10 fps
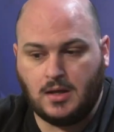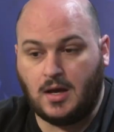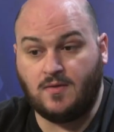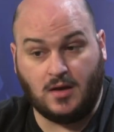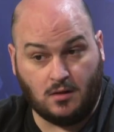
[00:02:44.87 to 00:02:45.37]

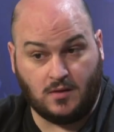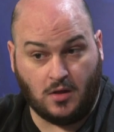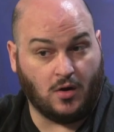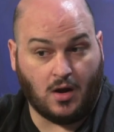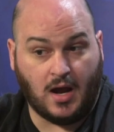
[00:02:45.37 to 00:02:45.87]
And then the
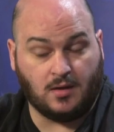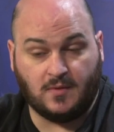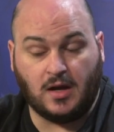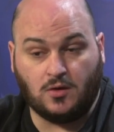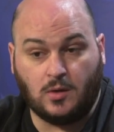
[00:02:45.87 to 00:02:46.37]
other item that
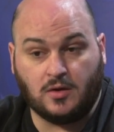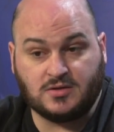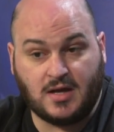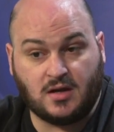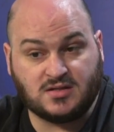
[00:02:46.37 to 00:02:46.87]
I do here in
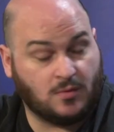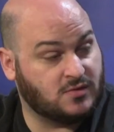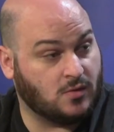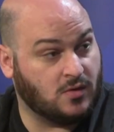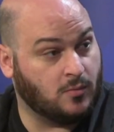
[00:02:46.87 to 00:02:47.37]
town is I'm
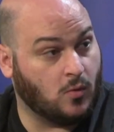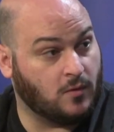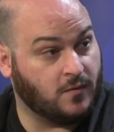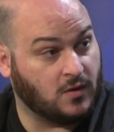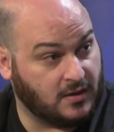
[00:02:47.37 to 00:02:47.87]
also on the board
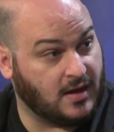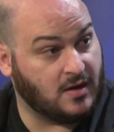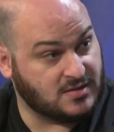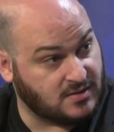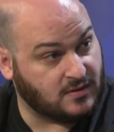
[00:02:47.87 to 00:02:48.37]
for Clinton County
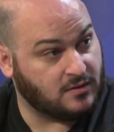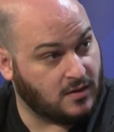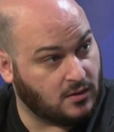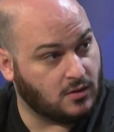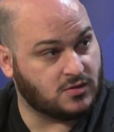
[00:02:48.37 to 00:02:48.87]
Civic oh,
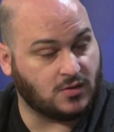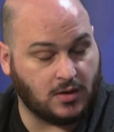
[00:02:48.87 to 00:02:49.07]
Theater, oh, really? so okay.